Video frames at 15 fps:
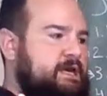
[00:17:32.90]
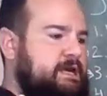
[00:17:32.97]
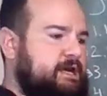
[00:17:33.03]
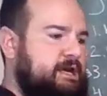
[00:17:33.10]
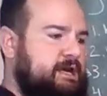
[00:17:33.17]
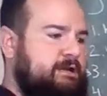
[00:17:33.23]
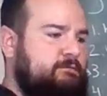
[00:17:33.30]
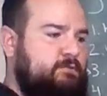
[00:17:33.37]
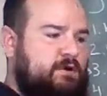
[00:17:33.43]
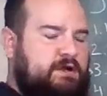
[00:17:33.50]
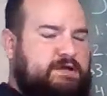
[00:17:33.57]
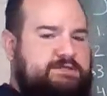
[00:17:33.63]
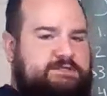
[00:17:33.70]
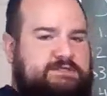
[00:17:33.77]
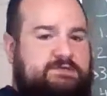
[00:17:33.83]
I
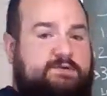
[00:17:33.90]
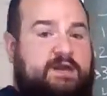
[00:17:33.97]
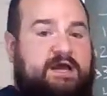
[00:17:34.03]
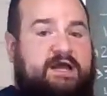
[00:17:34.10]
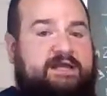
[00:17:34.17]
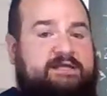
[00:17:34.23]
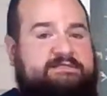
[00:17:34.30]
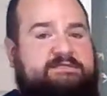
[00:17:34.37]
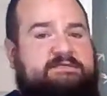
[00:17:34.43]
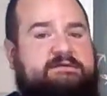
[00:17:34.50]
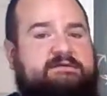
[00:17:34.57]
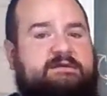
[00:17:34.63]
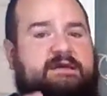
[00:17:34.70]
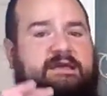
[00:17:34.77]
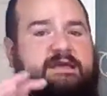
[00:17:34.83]
want you guys,
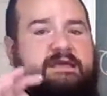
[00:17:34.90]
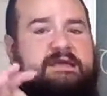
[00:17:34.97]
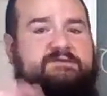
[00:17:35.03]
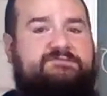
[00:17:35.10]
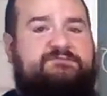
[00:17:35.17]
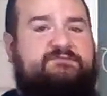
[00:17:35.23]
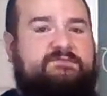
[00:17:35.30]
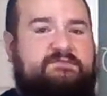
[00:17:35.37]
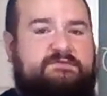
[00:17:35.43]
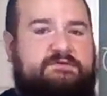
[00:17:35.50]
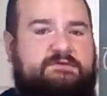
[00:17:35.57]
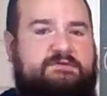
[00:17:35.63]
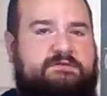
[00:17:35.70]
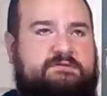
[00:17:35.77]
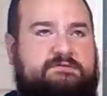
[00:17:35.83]
I'm
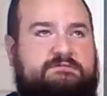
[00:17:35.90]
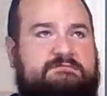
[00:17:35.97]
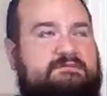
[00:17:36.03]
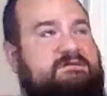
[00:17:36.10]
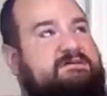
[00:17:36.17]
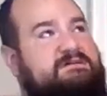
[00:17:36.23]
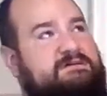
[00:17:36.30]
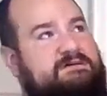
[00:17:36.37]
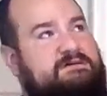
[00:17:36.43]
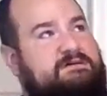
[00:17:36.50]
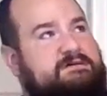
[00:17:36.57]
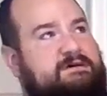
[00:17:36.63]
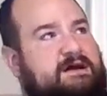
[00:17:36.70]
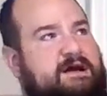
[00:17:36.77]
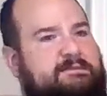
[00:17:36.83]
going
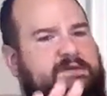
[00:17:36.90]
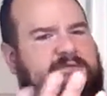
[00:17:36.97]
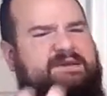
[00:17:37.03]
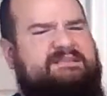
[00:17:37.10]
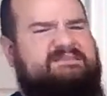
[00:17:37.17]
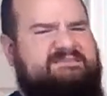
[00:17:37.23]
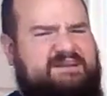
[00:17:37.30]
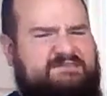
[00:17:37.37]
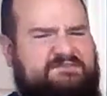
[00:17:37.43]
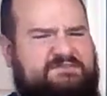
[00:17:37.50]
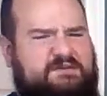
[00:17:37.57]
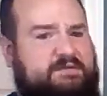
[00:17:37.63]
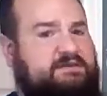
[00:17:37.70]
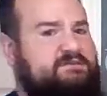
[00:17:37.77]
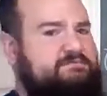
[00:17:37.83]
to make this
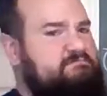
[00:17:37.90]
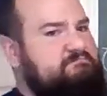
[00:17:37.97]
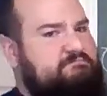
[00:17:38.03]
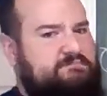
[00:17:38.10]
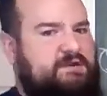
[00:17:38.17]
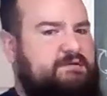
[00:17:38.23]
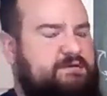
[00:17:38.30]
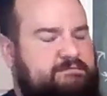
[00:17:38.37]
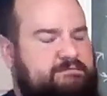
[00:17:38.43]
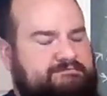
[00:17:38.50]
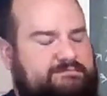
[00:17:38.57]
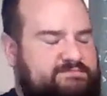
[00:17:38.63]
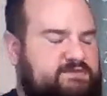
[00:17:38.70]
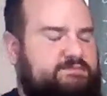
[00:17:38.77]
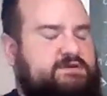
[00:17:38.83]
announcement early because probably
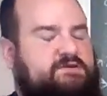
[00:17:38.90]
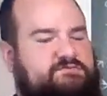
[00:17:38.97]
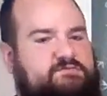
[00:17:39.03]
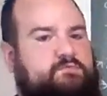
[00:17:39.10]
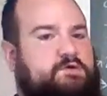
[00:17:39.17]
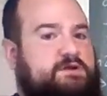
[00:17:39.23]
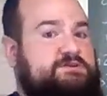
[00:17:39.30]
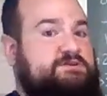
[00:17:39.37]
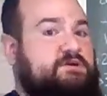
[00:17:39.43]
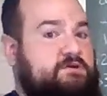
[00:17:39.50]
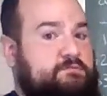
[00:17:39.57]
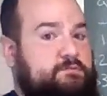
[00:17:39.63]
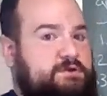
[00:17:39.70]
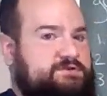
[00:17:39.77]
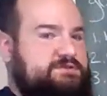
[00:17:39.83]
some of you guys
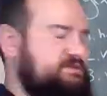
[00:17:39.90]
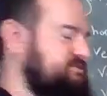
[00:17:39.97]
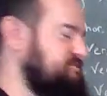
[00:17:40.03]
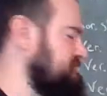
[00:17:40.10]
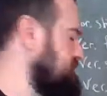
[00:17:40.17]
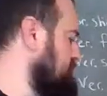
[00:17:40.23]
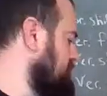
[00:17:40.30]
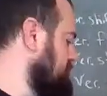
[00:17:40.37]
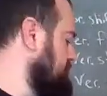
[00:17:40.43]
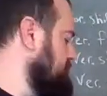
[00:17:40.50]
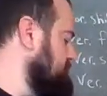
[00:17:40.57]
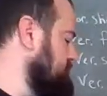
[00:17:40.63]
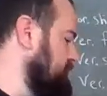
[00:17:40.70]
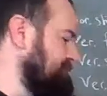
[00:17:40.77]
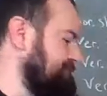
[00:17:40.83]
aren't watching this.
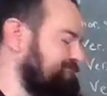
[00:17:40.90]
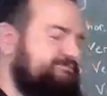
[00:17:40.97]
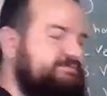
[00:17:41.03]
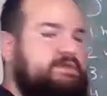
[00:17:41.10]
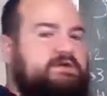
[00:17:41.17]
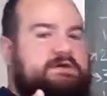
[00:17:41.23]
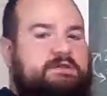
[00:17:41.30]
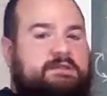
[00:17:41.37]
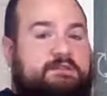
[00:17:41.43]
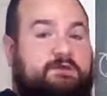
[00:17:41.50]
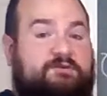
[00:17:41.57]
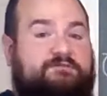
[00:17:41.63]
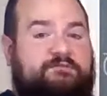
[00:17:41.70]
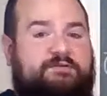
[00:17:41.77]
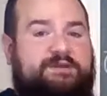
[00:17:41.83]
So,
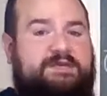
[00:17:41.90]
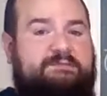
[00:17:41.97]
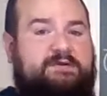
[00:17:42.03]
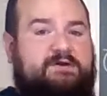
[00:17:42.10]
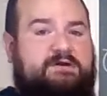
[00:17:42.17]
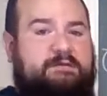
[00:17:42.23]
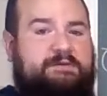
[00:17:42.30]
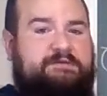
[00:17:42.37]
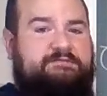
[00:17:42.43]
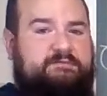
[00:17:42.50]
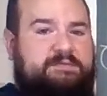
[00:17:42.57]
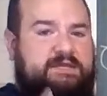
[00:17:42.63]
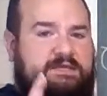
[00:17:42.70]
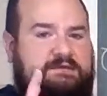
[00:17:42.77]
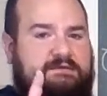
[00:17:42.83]
look for an email coming from
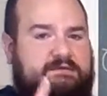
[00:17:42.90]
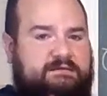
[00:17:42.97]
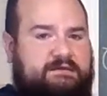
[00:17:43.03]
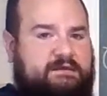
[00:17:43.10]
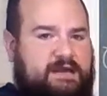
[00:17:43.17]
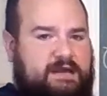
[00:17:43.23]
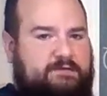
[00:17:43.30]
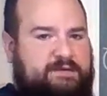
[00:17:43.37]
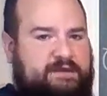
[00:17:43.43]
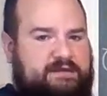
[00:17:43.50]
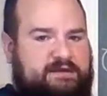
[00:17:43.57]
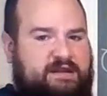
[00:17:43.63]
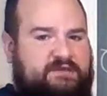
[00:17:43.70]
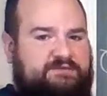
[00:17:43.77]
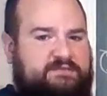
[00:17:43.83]
me. I'll make an
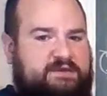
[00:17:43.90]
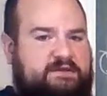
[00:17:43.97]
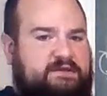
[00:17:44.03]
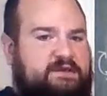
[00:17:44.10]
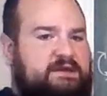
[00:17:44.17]
announcement.